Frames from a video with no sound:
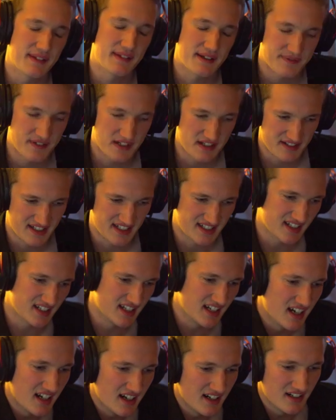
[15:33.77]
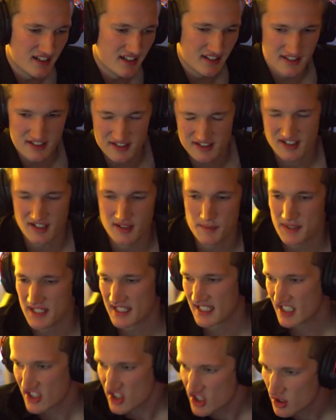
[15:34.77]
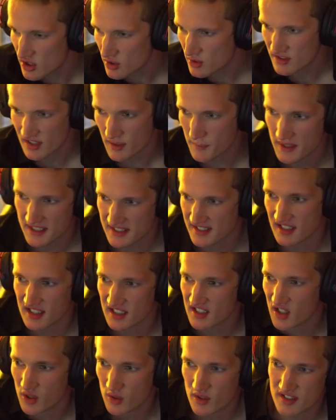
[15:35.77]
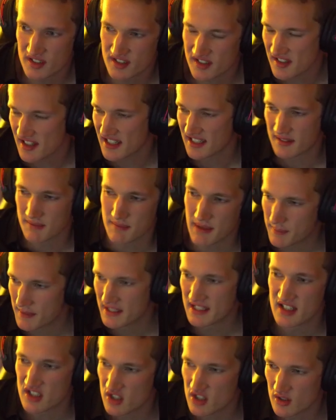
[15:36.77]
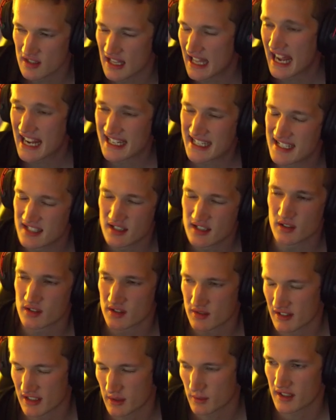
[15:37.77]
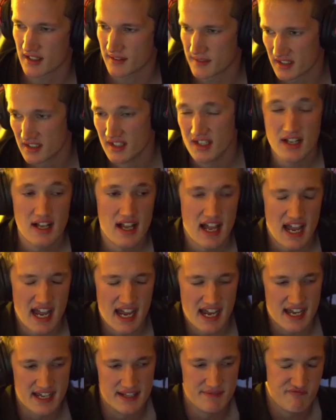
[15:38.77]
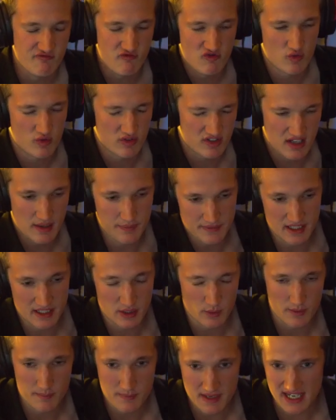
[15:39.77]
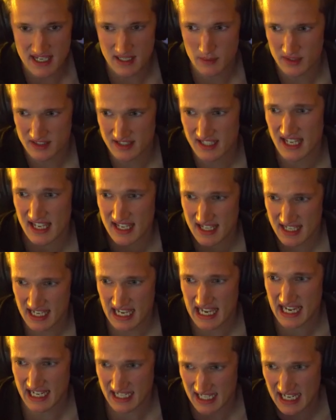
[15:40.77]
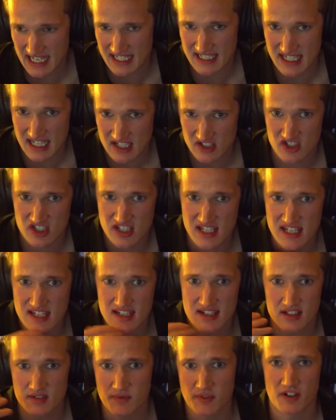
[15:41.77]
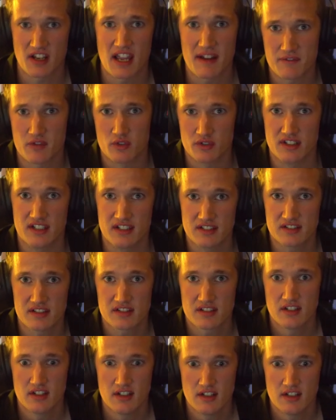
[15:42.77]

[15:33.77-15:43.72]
that thought like, oh, there's gonna be an issue. Somebody's gonna notice like maybe an issue that I didn't notice, or like whatever. And something with me with the ADHD is forgetfulness.